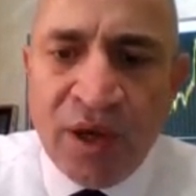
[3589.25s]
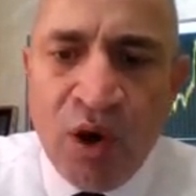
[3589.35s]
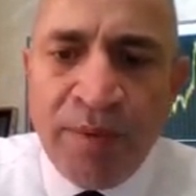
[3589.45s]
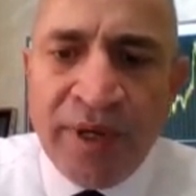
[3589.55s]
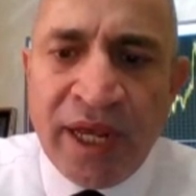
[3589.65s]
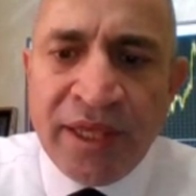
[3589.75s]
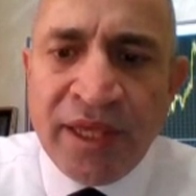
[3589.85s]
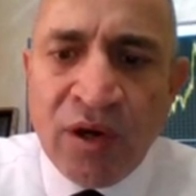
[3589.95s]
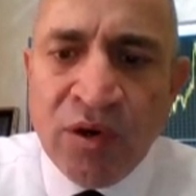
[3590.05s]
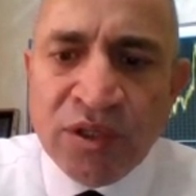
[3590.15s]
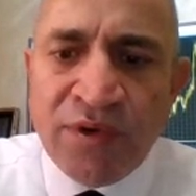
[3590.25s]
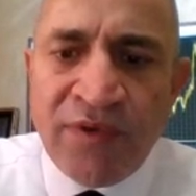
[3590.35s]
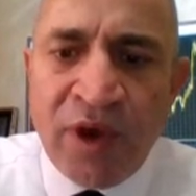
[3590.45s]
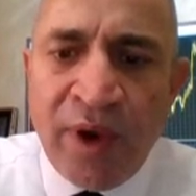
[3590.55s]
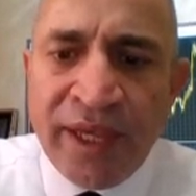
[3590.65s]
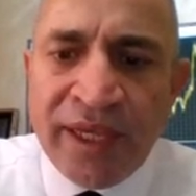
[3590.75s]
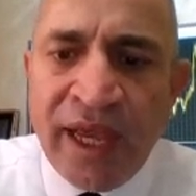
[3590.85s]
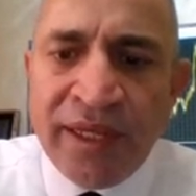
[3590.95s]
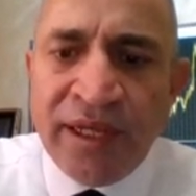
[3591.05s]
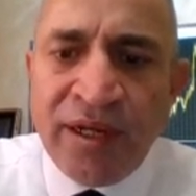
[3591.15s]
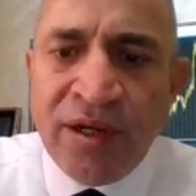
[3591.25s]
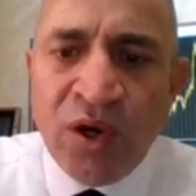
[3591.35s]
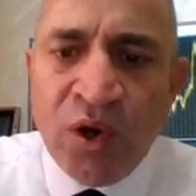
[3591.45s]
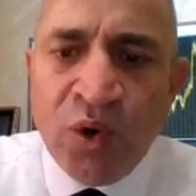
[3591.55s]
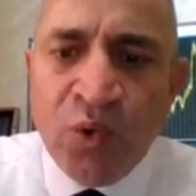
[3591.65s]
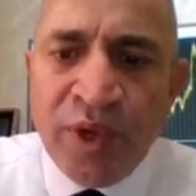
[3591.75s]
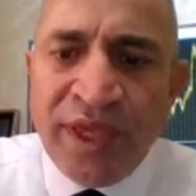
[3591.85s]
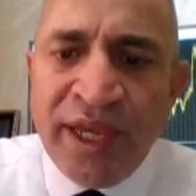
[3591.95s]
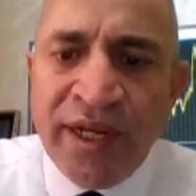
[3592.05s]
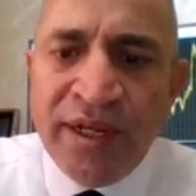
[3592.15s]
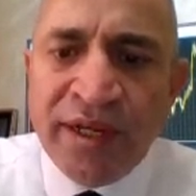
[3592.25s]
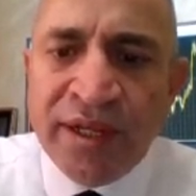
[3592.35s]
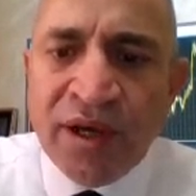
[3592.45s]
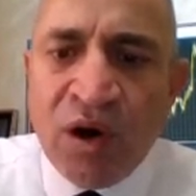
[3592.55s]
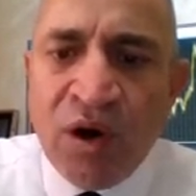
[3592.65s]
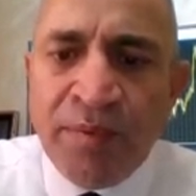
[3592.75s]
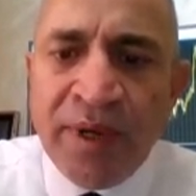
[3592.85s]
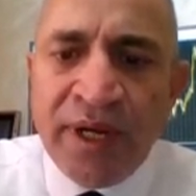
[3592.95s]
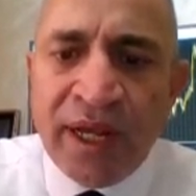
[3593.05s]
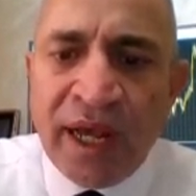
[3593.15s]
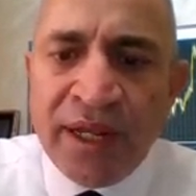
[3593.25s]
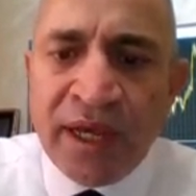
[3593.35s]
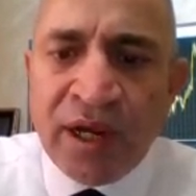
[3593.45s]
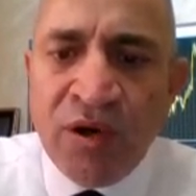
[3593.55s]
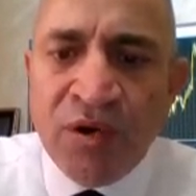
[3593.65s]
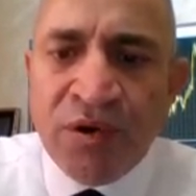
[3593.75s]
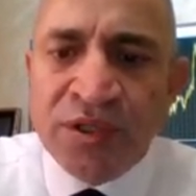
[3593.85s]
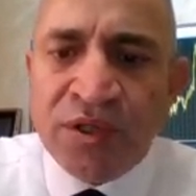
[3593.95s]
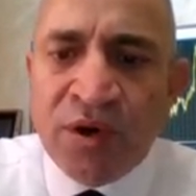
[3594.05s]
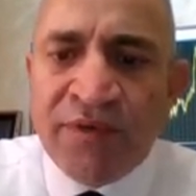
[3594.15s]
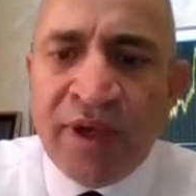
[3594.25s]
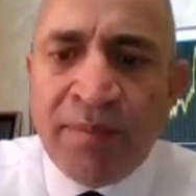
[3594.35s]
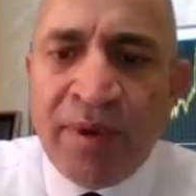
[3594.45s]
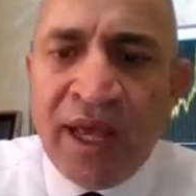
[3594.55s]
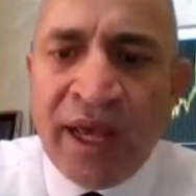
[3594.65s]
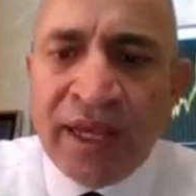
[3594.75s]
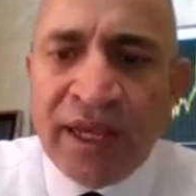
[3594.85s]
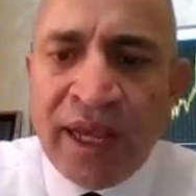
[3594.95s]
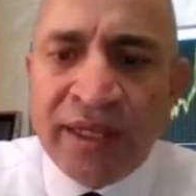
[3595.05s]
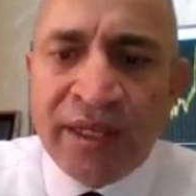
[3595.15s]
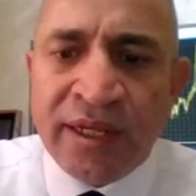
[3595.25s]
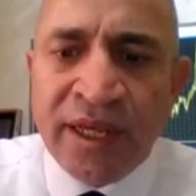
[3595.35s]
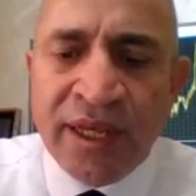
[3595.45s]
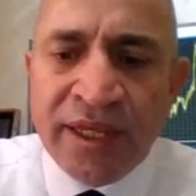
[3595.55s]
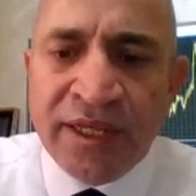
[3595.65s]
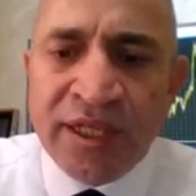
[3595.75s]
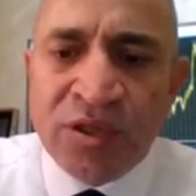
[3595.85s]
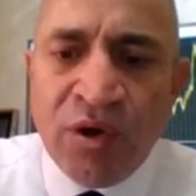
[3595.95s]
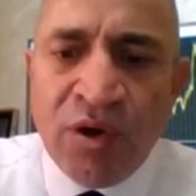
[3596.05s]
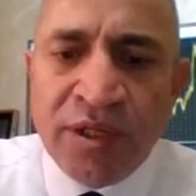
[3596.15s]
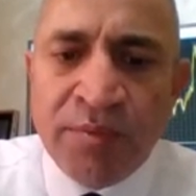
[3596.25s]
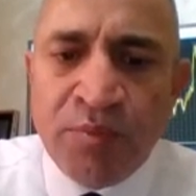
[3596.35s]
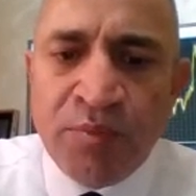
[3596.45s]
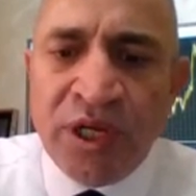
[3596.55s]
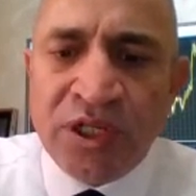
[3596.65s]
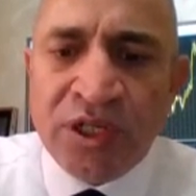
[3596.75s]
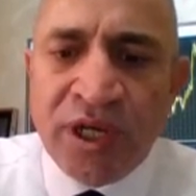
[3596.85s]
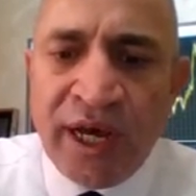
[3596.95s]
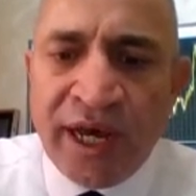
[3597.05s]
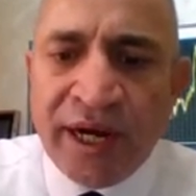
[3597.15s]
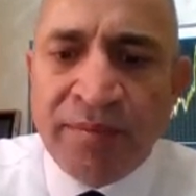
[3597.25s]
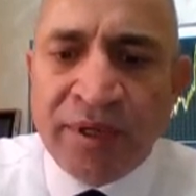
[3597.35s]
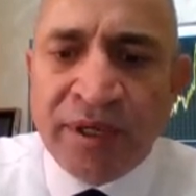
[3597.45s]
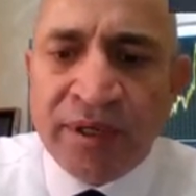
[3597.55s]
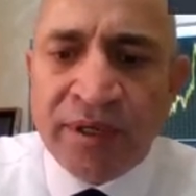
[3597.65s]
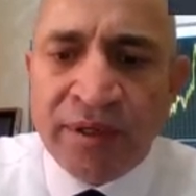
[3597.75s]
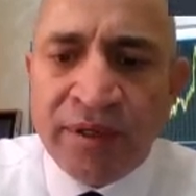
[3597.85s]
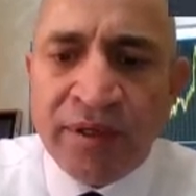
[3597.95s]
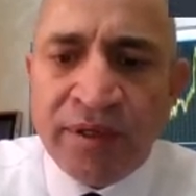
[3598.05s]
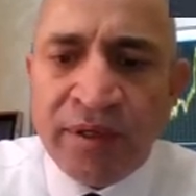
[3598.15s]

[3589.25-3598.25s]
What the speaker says: and the open and the close of the white candle within the open and the close of the black candle. This is called bullish harami.